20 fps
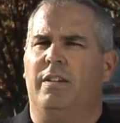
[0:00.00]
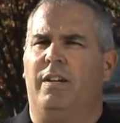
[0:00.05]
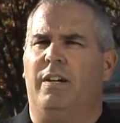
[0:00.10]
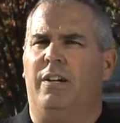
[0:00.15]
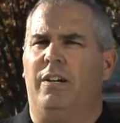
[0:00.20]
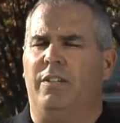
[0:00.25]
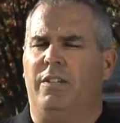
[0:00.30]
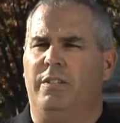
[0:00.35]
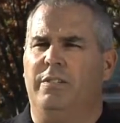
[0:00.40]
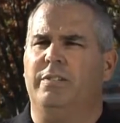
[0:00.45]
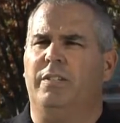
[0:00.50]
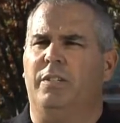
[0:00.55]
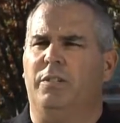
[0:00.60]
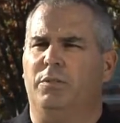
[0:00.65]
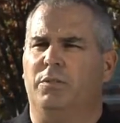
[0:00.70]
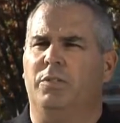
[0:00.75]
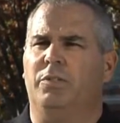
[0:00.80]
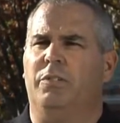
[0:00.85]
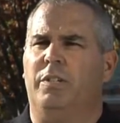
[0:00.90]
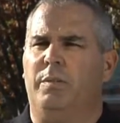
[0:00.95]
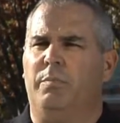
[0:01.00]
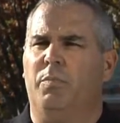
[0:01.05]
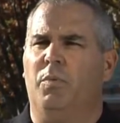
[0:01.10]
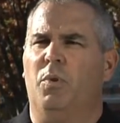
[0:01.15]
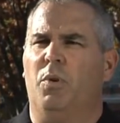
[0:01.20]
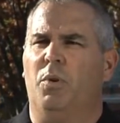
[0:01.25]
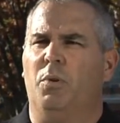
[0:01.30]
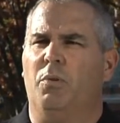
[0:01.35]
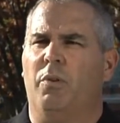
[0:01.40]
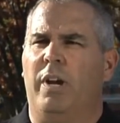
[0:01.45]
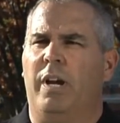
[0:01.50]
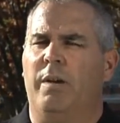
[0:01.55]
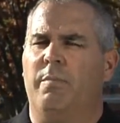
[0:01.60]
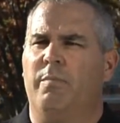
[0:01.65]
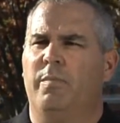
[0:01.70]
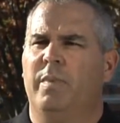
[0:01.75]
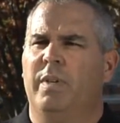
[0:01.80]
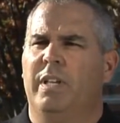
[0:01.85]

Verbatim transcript: on the single stream program